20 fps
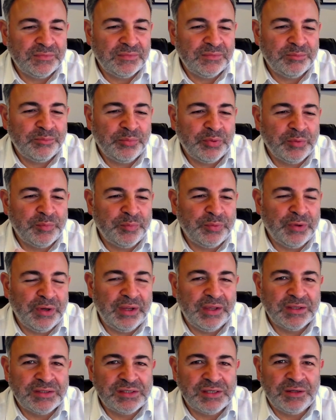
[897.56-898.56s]

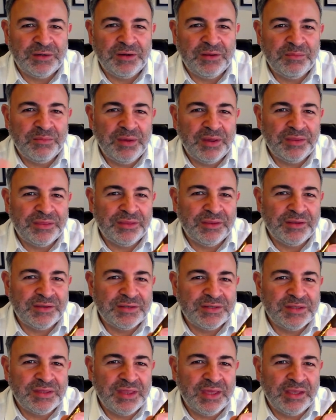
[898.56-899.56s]
proprietary
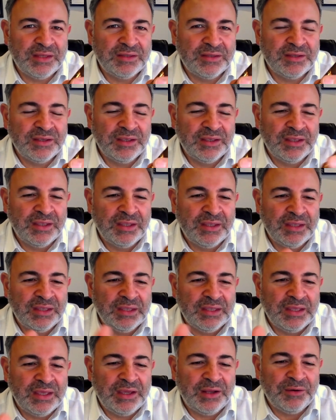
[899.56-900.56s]
methods that
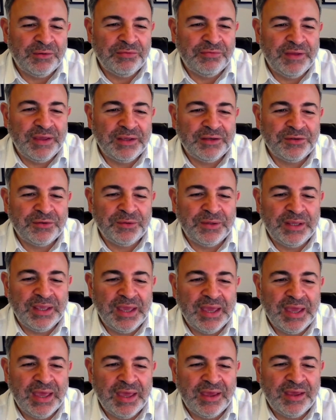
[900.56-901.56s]
our factory
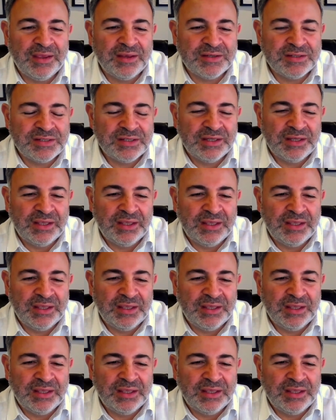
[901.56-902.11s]
has